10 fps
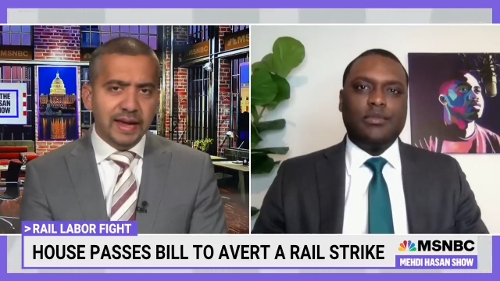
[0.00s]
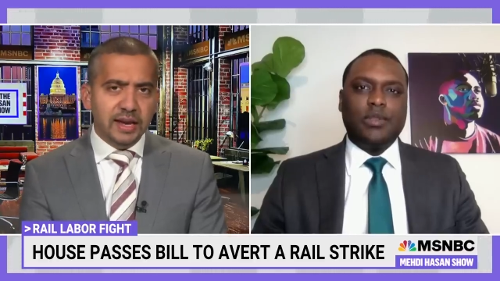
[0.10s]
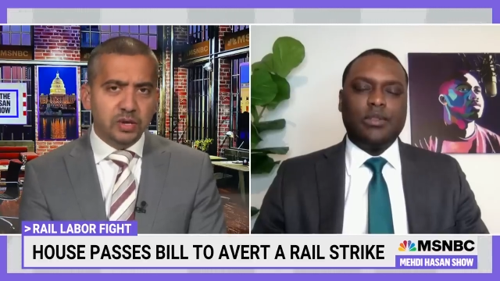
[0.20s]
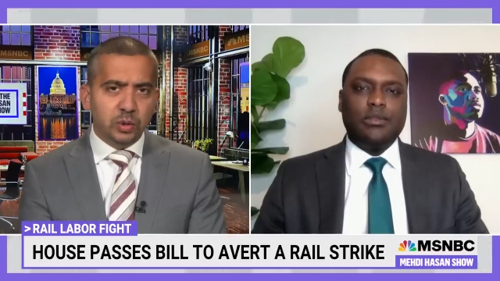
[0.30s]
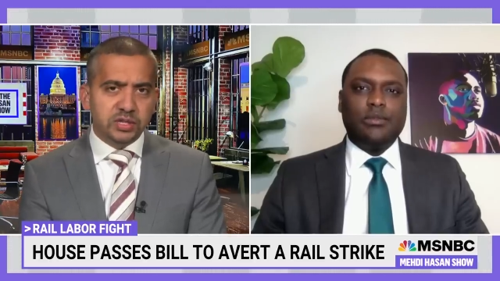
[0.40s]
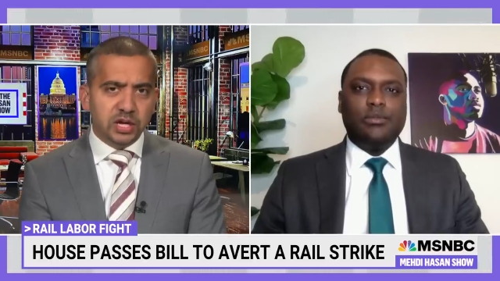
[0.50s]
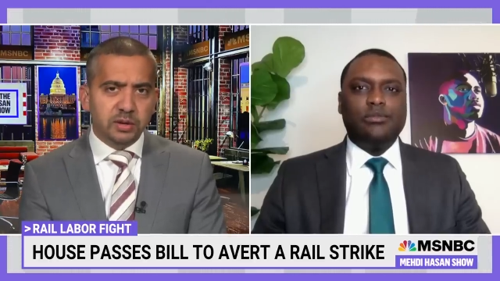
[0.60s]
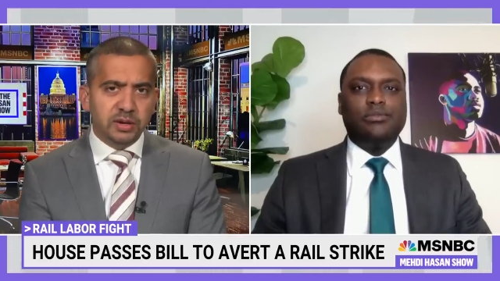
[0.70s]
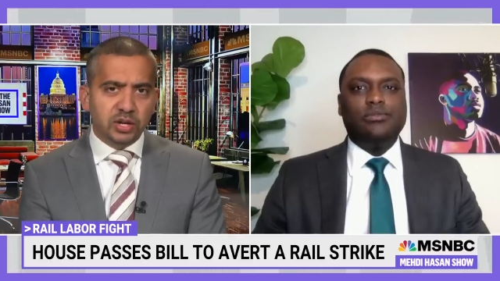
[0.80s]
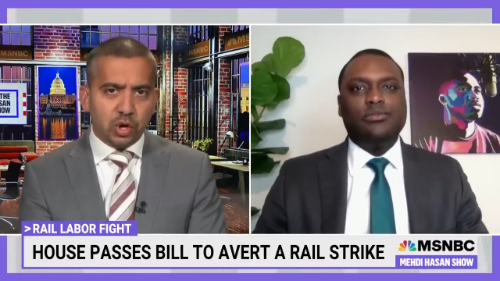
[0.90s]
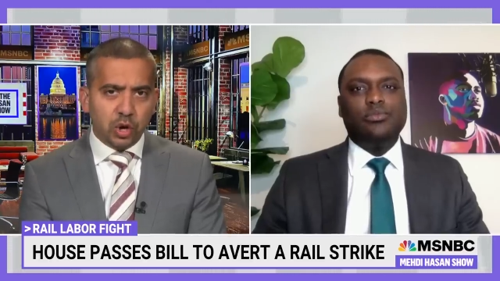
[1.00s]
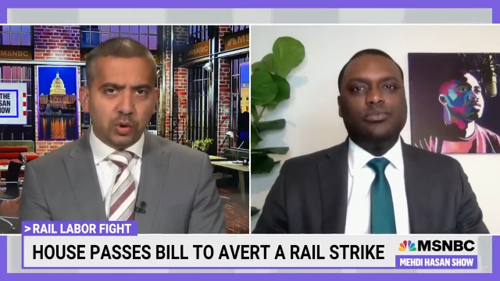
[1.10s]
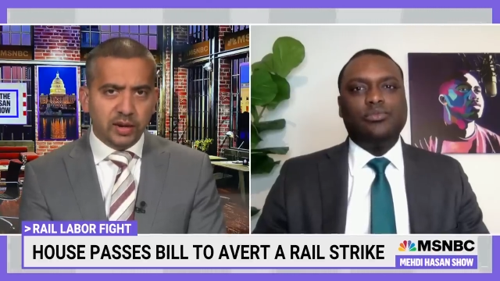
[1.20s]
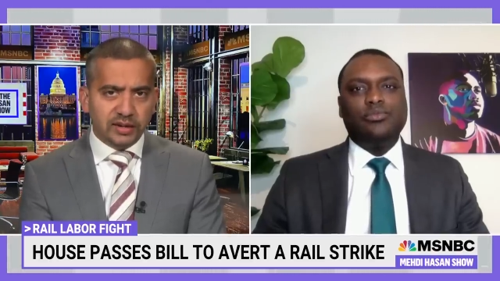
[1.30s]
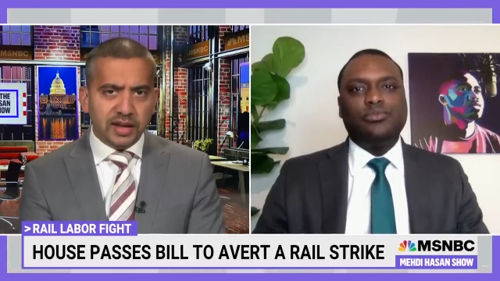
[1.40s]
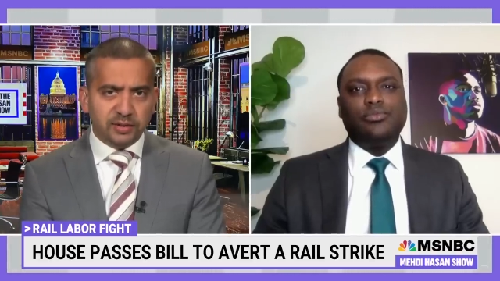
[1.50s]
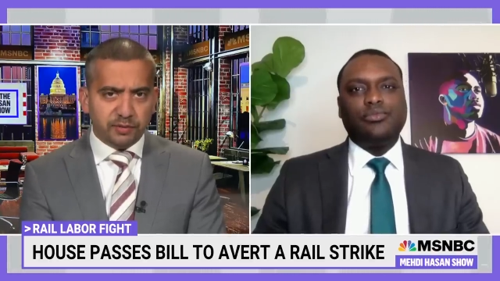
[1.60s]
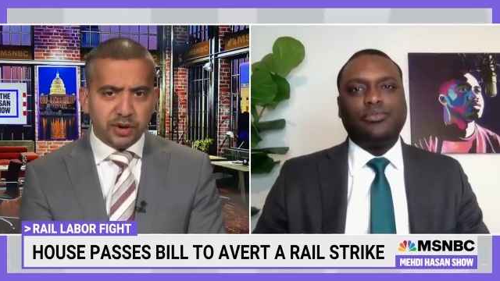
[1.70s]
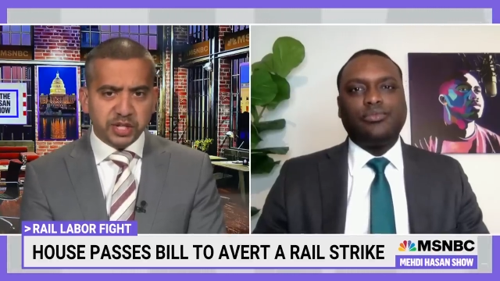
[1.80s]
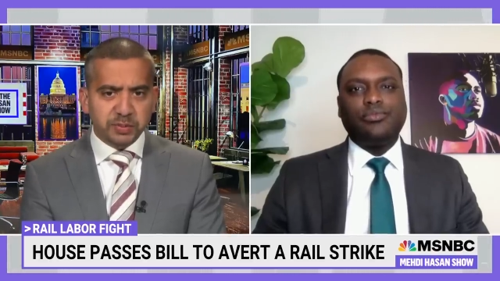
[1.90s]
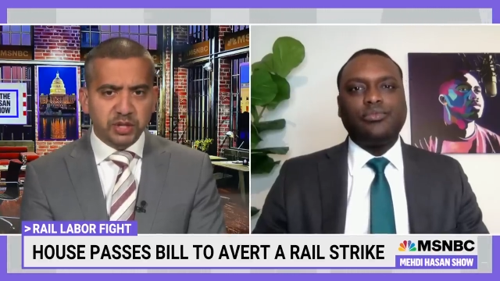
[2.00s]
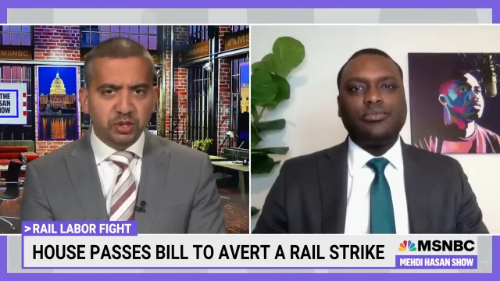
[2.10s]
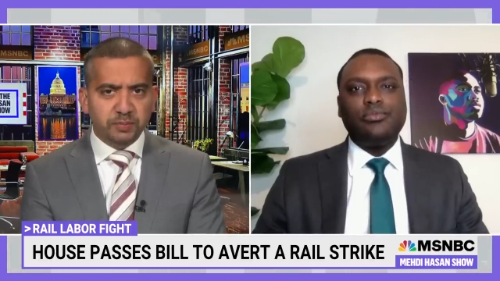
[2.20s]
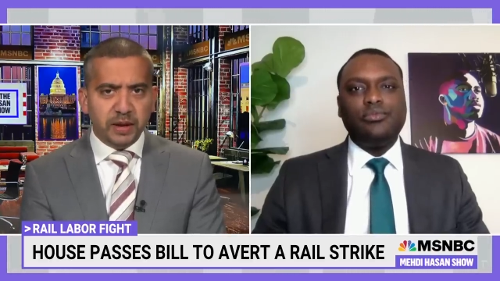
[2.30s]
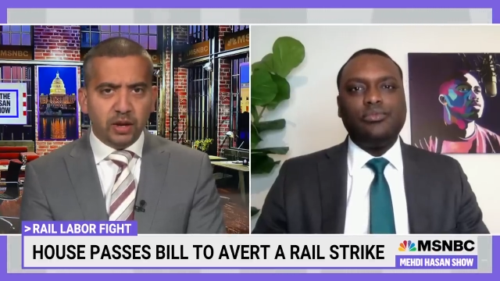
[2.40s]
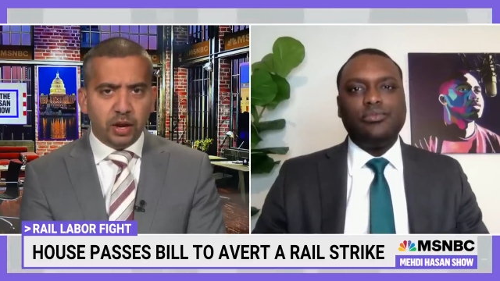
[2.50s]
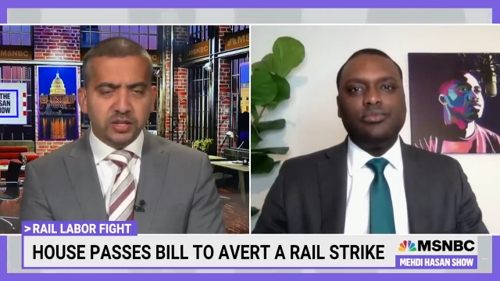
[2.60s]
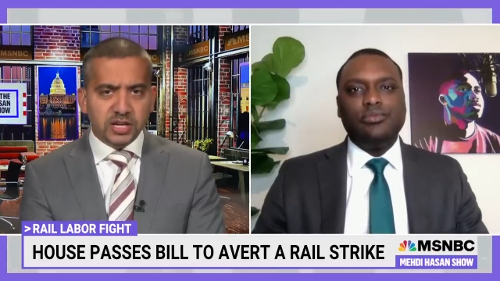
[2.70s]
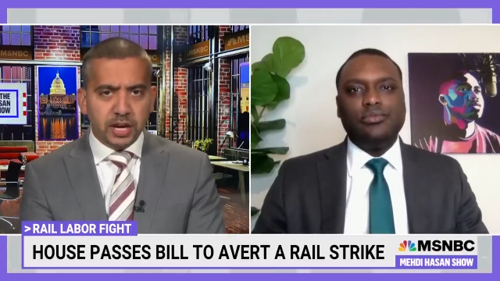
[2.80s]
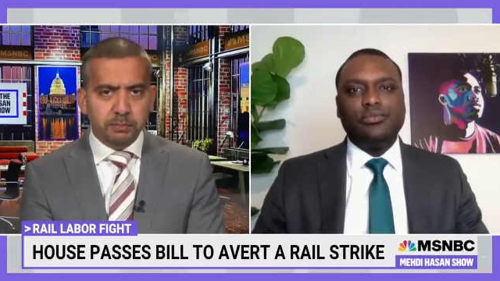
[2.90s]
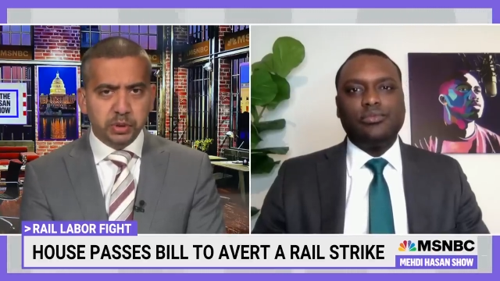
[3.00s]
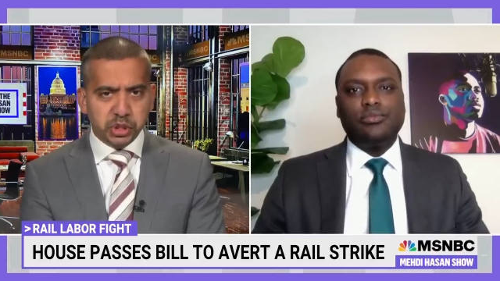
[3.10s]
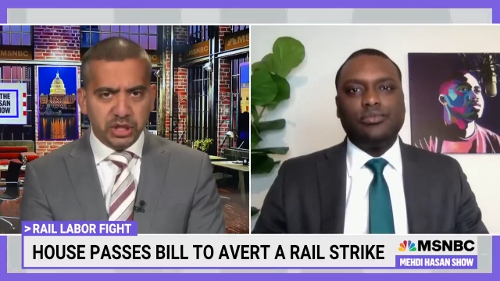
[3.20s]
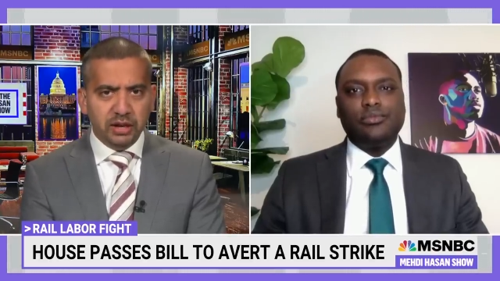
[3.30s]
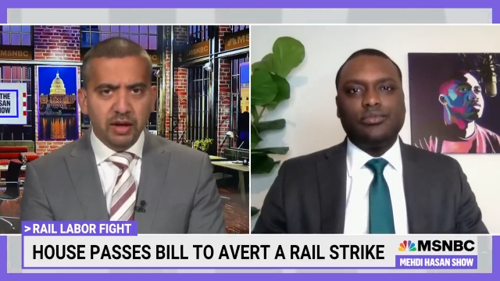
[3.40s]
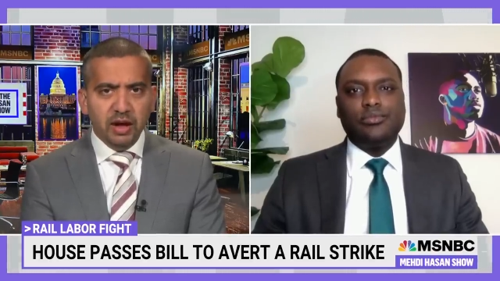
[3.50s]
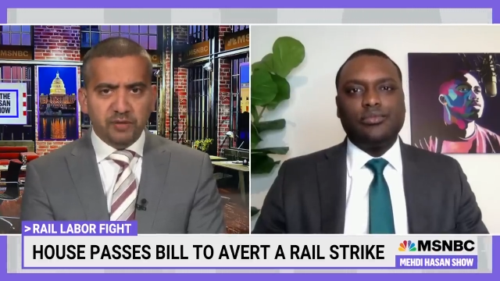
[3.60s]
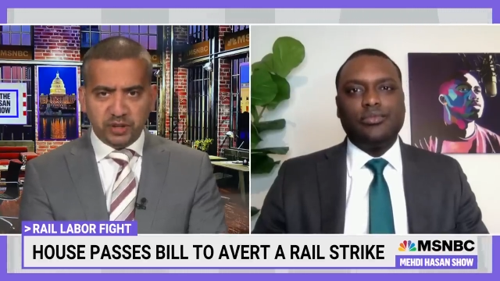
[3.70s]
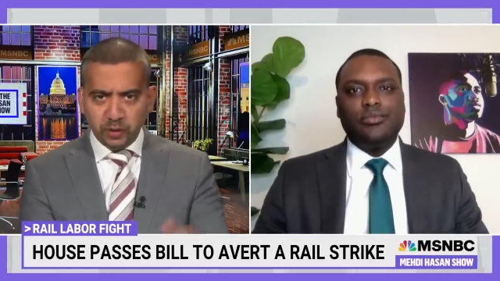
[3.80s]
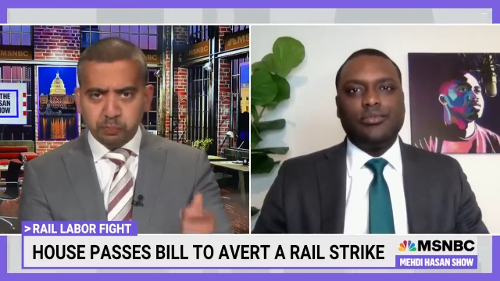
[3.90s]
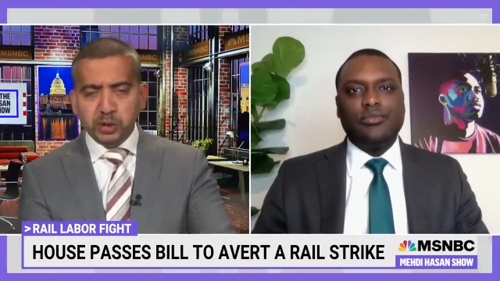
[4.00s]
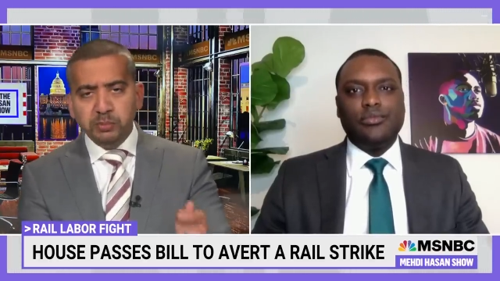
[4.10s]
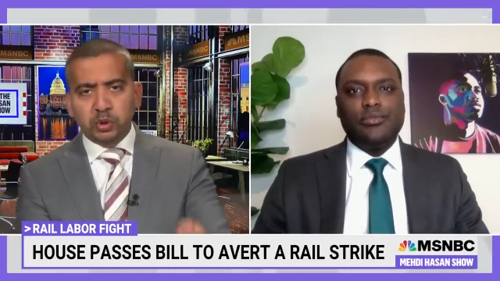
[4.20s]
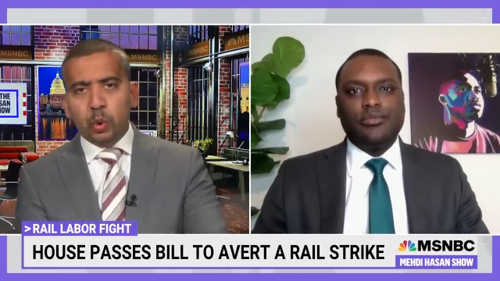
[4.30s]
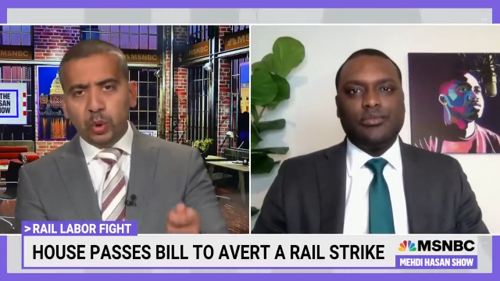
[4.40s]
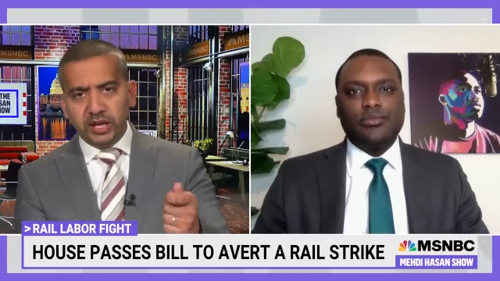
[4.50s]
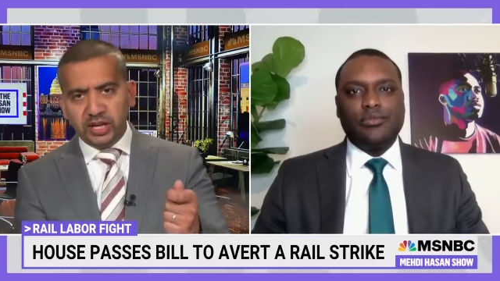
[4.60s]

Speaker 1: in your term in Congress as a freshman, you spent a lot of time pushing for Supreme Court